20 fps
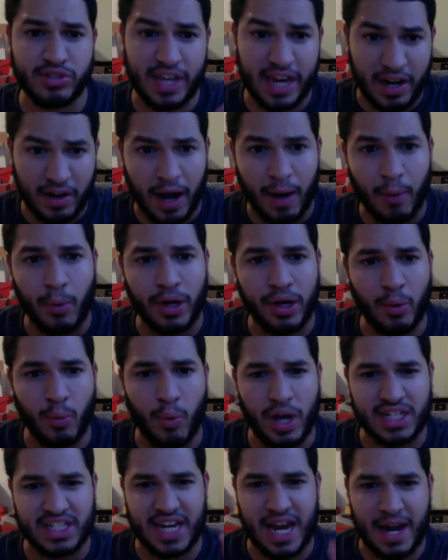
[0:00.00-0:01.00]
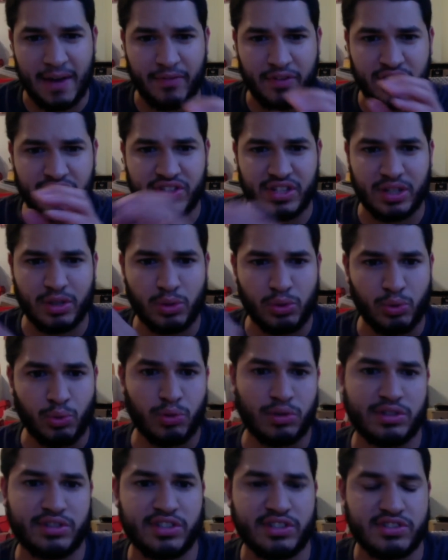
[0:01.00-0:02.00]
Here, I want to watch every single
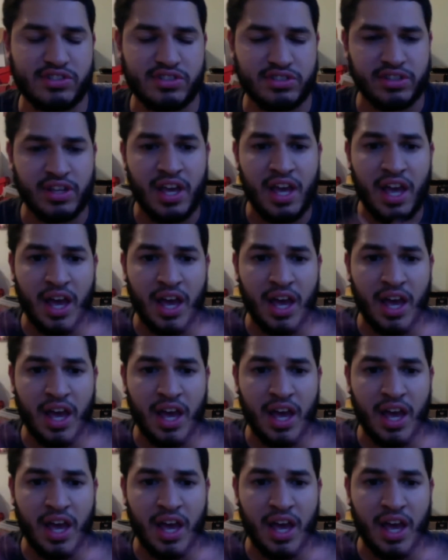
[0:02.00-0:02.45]
duel, because this is